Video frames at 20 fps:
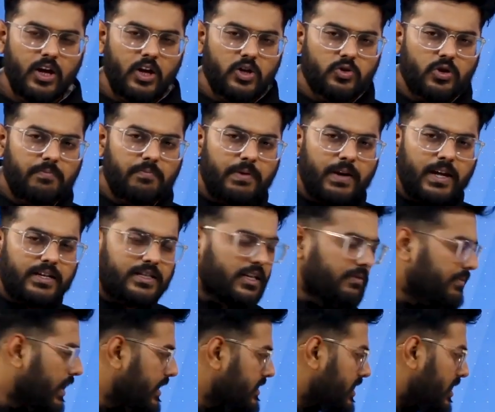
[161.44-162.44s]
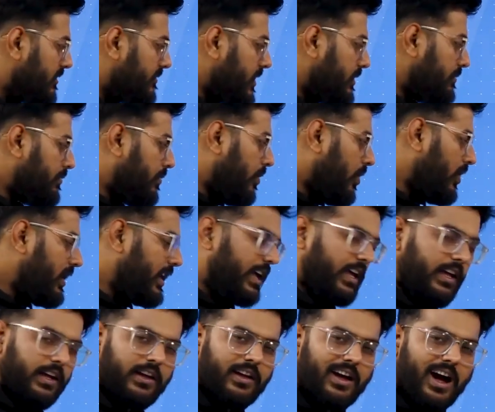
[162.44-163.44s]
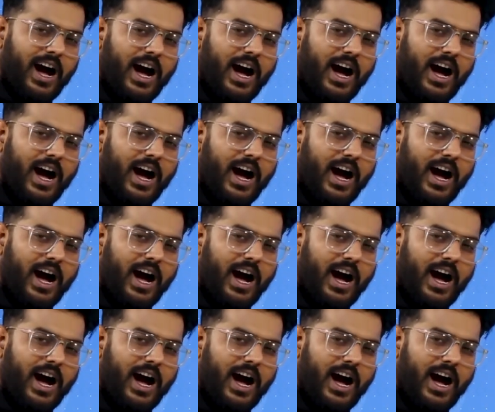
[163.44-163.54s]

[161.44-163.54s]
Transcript: So on placing myself in ball A,